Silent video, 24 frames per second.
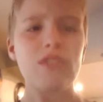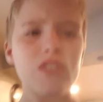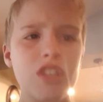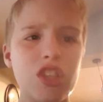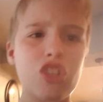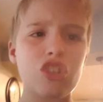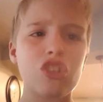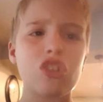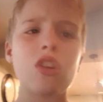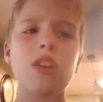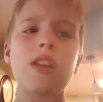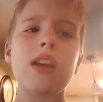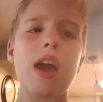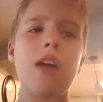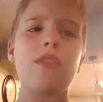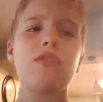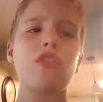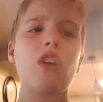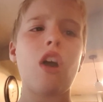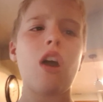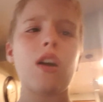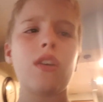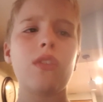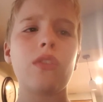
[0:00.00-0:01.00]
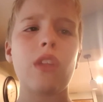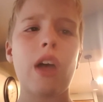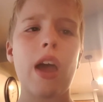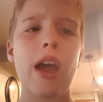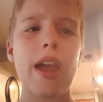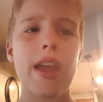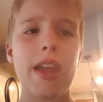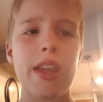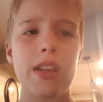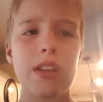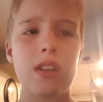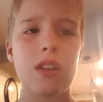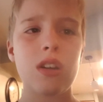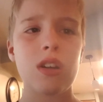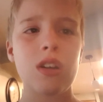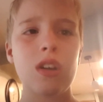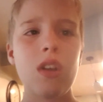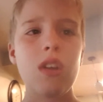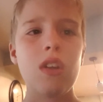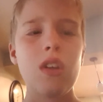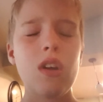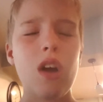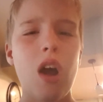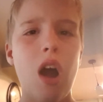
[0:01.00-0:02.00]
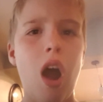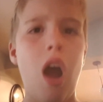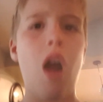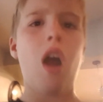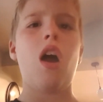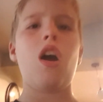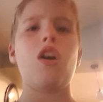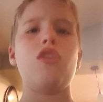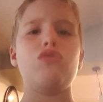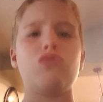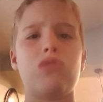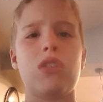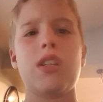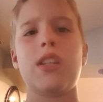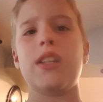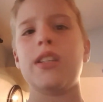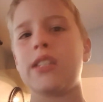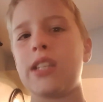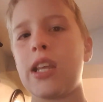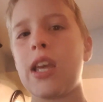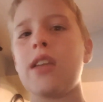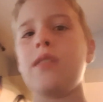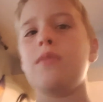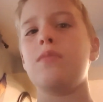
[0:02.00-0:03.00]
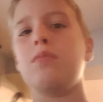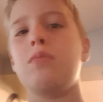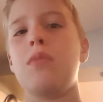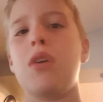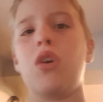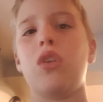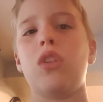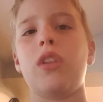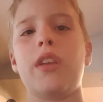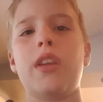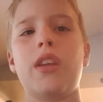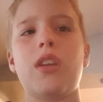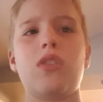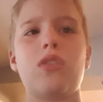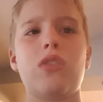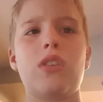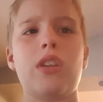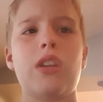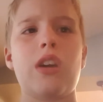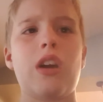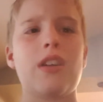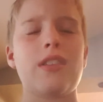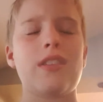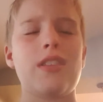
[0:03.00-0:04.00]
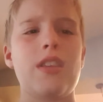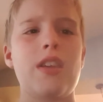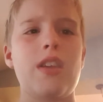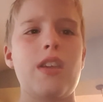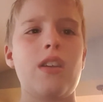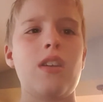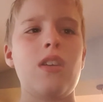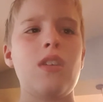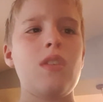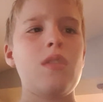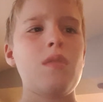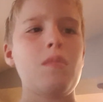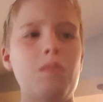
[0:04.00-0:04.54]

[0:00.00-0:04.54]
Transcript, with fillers: It should have gone like 110 million or nothing.